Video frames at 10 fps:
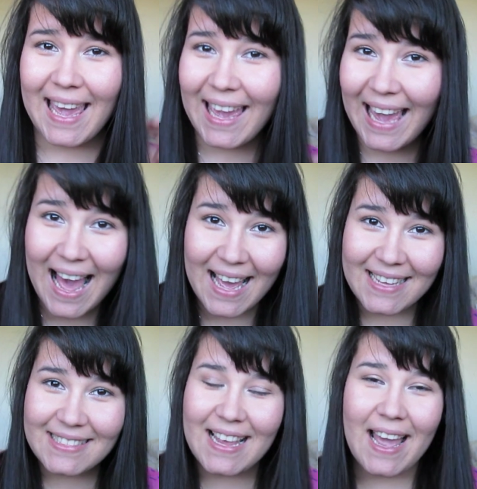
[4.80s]
Hey
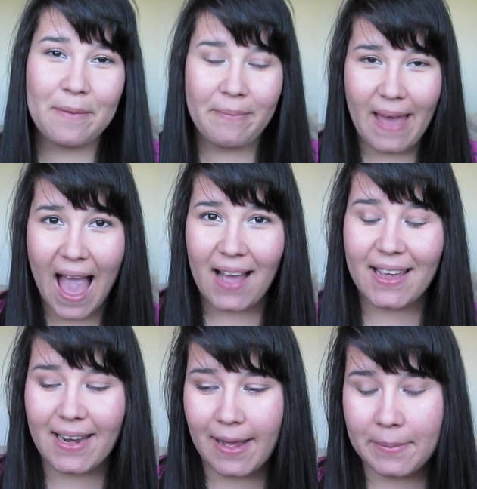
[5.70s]
guys, I'm back
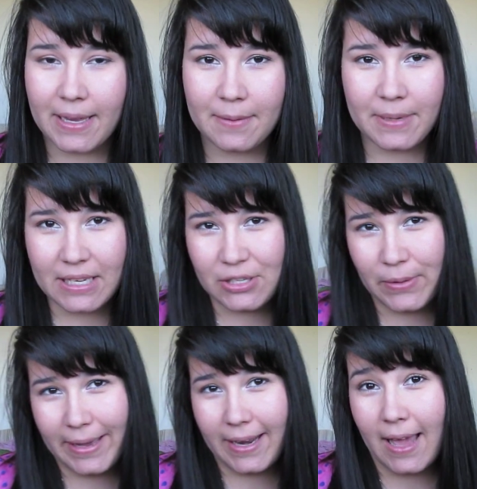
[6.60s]
and I'm gonna be
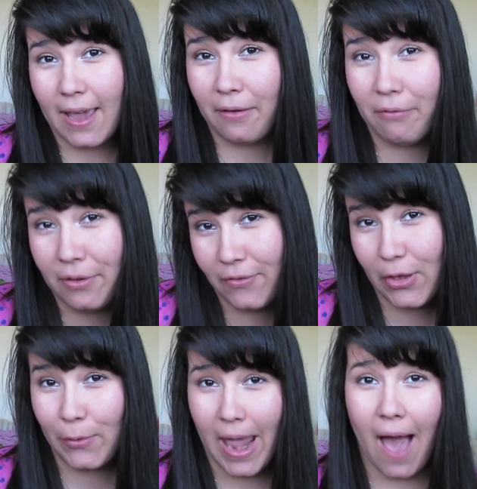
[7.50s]
doing a
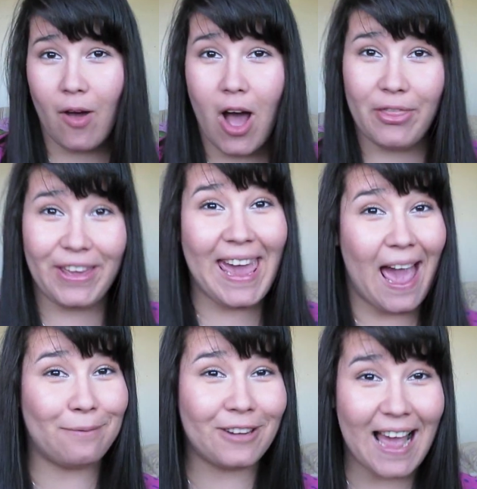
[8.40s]
review now on the
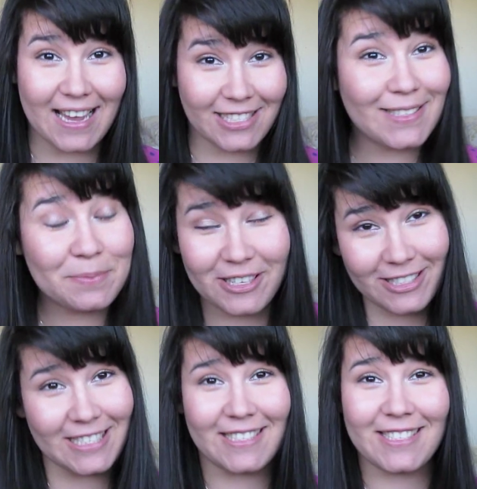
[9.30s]
camera I just
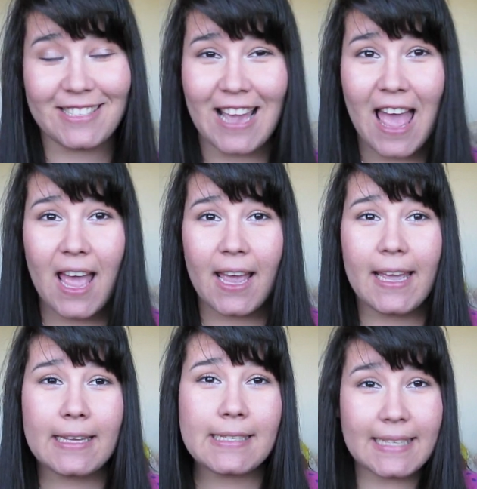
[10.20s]
purchased.
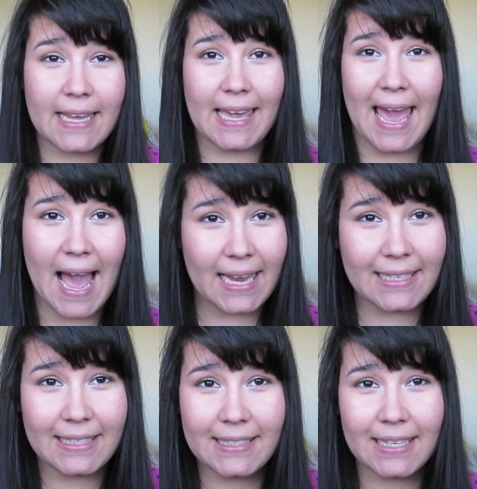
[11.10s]
It is a
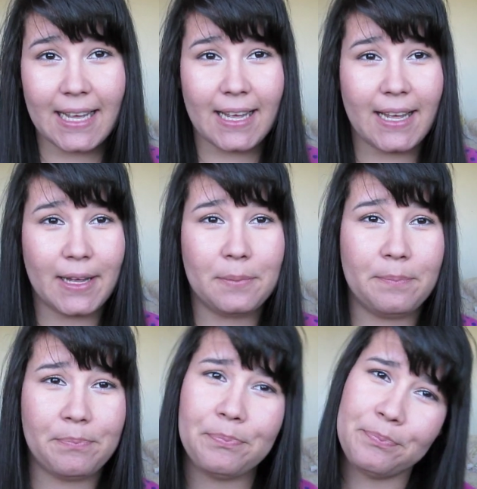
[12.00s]
Canon
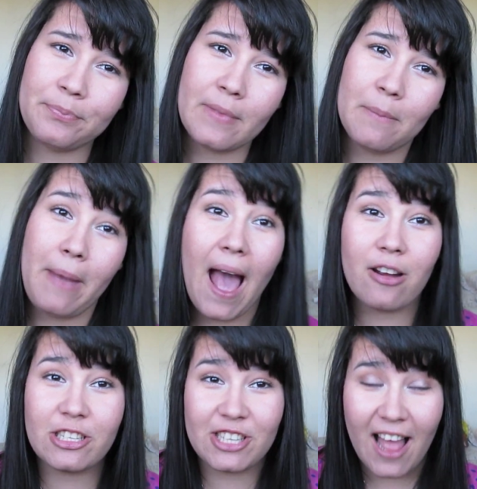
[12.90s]

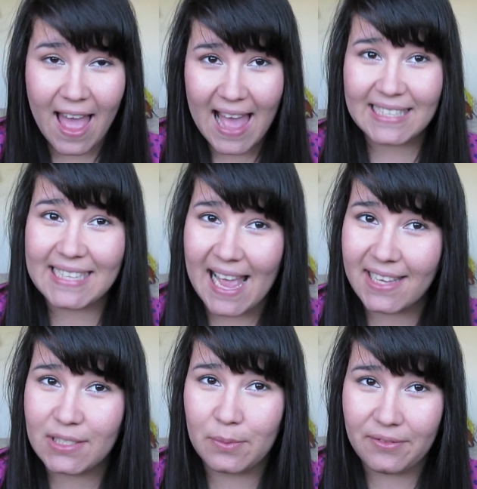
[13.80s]
PowerShot
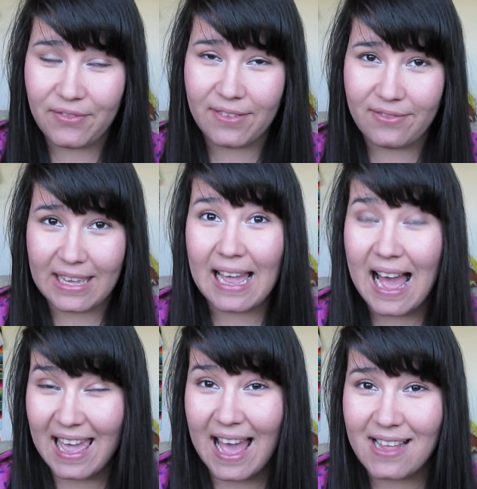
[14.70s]

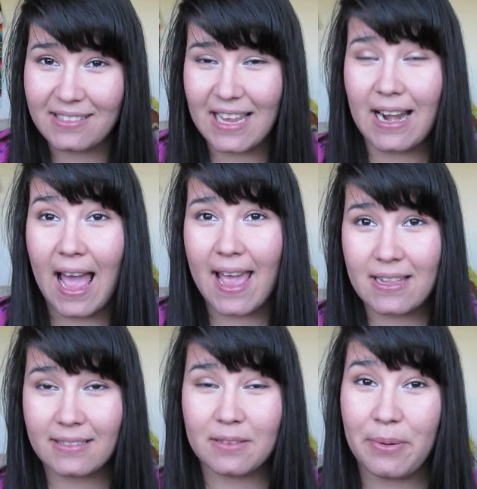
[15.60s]
SX150IS, and
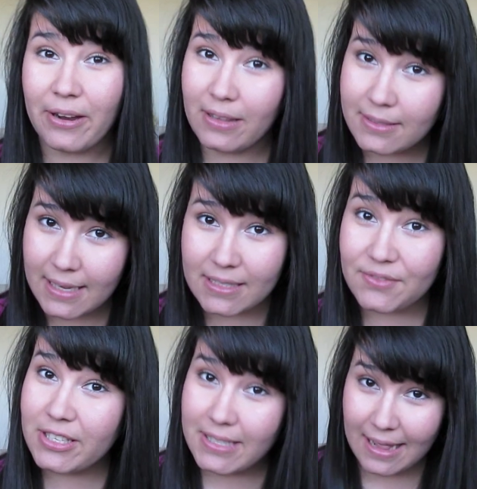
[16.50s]
IS apparently stands
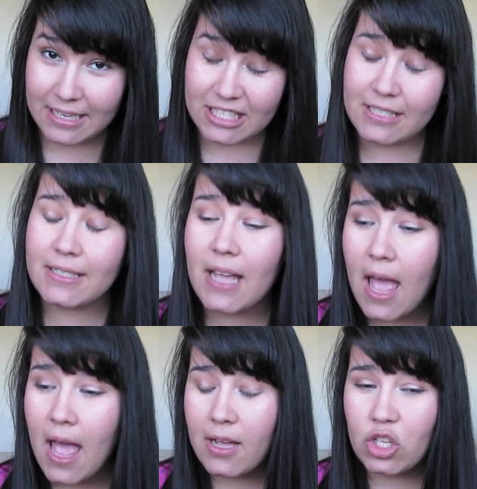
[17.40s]
for intelligent.
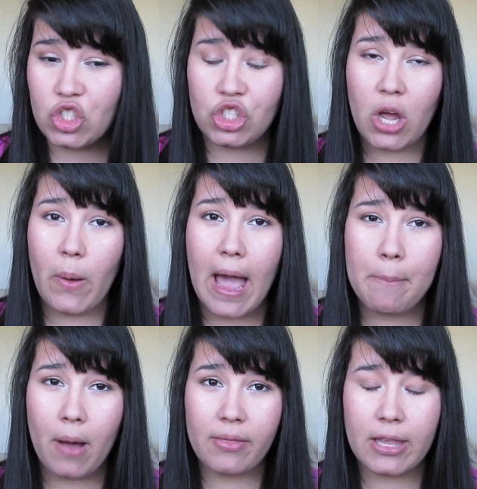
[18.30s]
So I
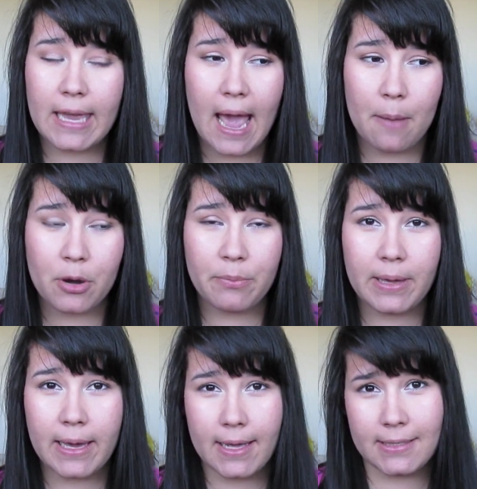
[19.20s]
bought the camera
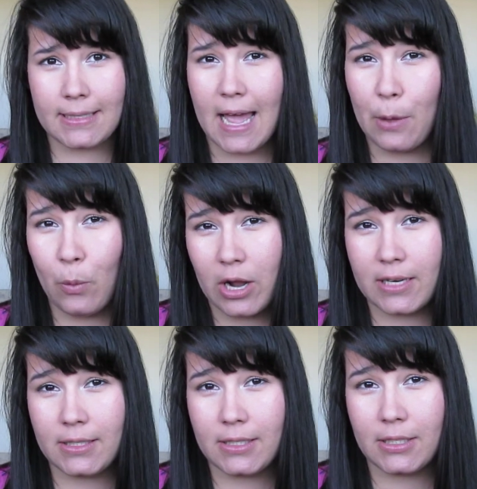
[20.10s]
because I
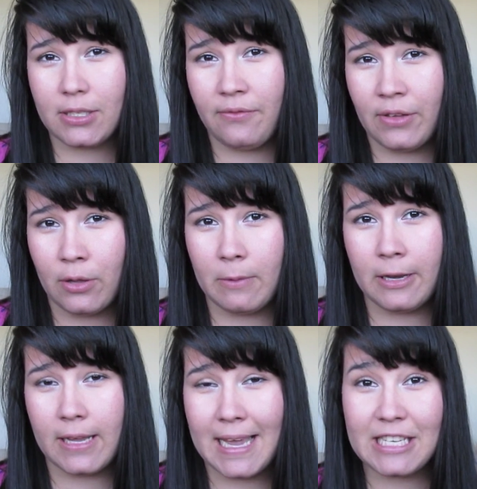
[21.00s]
wanted to film
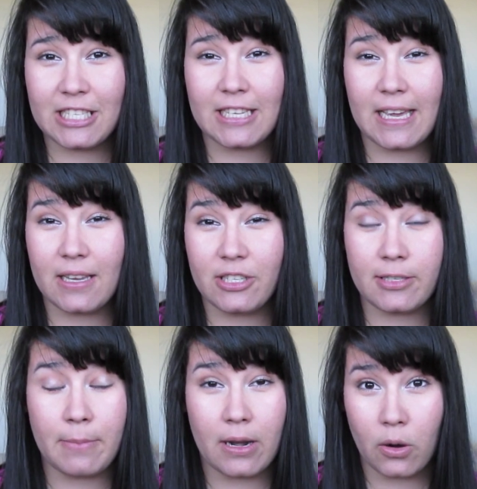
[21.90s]
in HD and
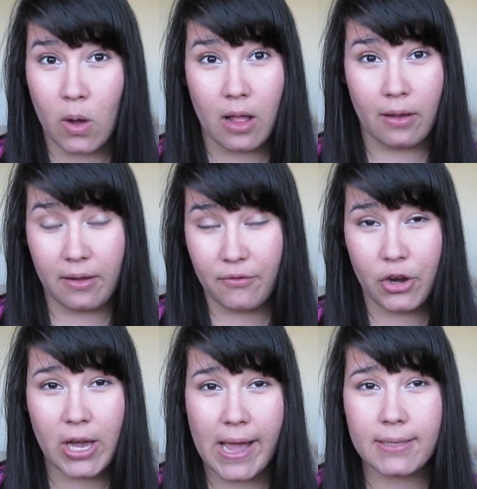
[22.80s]
just better quality for
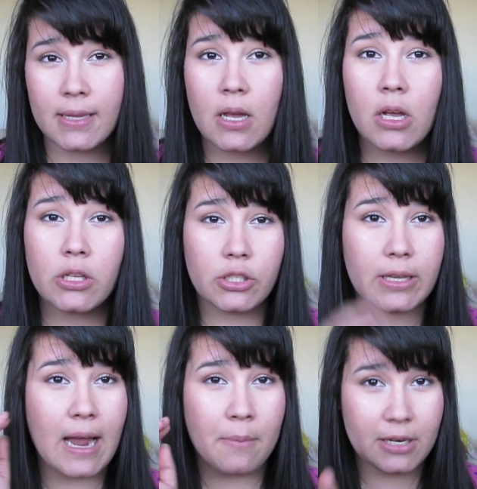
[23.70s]
you guys. So the
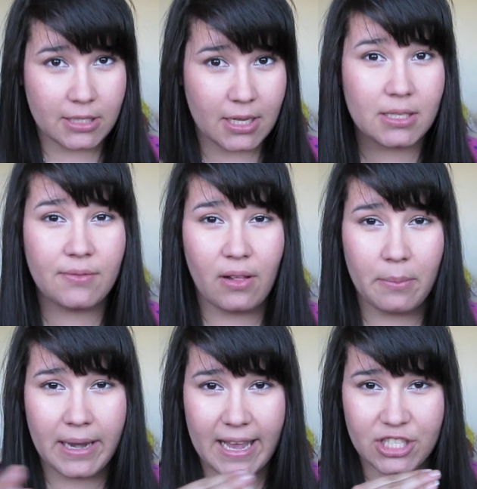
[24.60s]
camera does
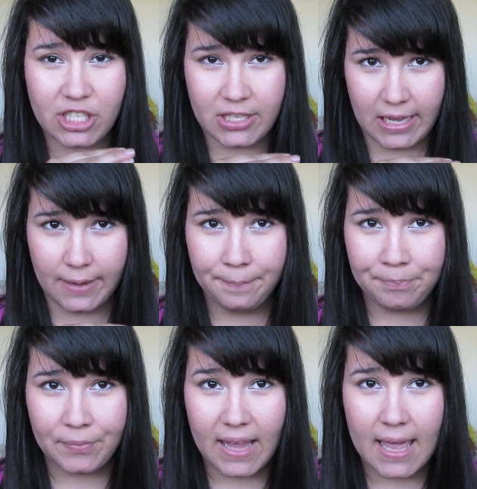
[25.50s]
film in HD.
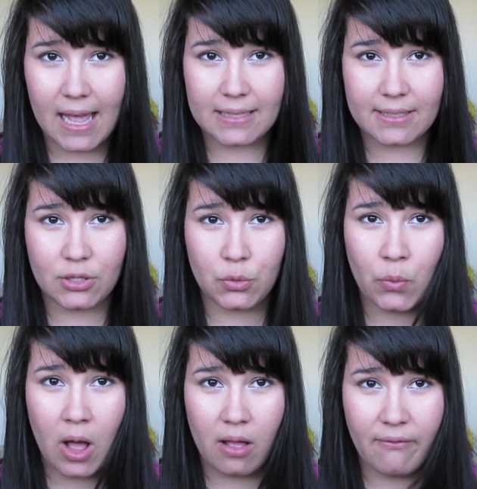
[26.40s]
It has a
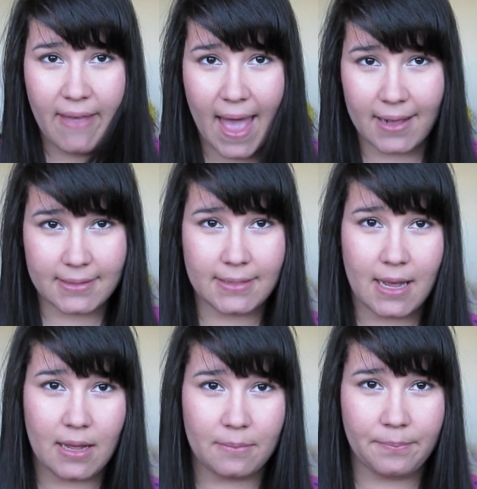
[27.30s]

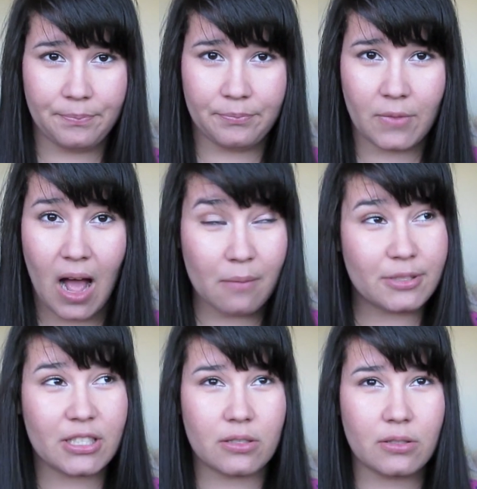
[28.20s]
12x
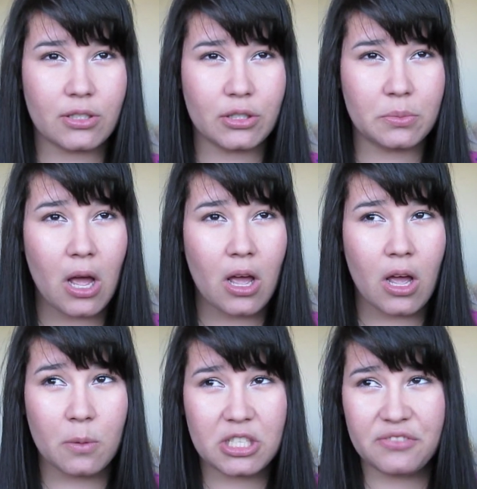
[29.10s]
optical zoom,
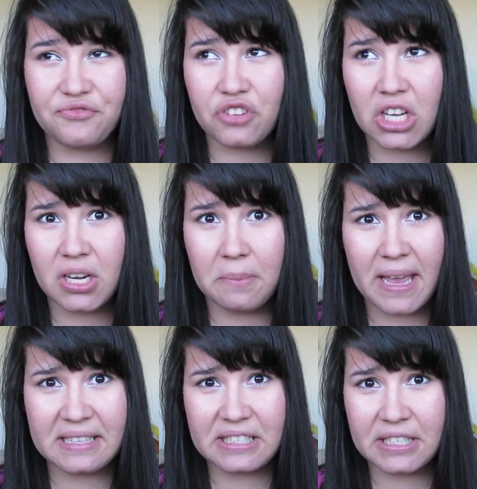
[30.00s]
which is freaking
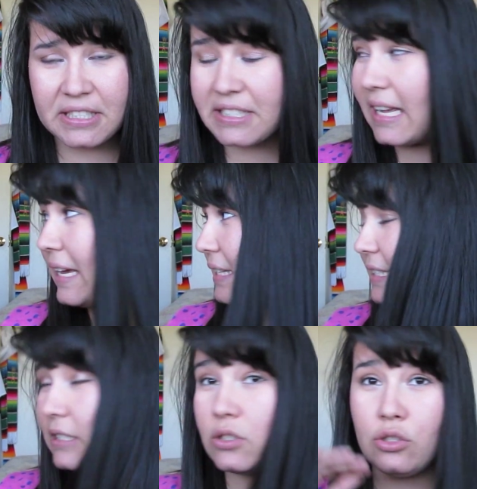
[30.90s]
amazing because I can
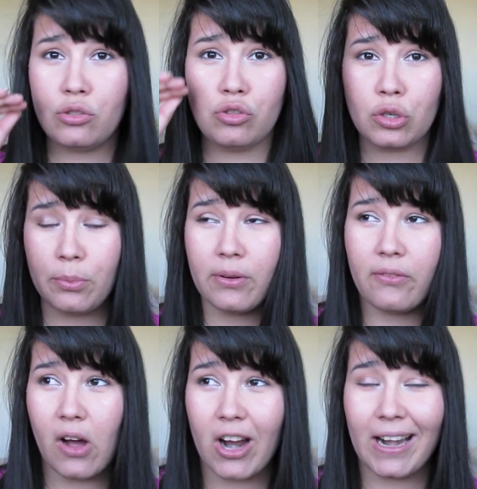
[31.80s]
see super
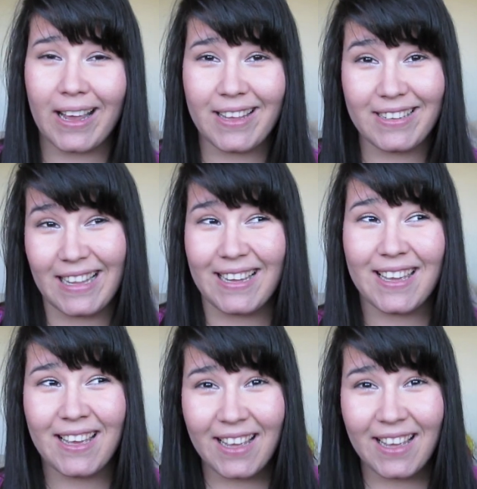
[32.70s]
far and I can like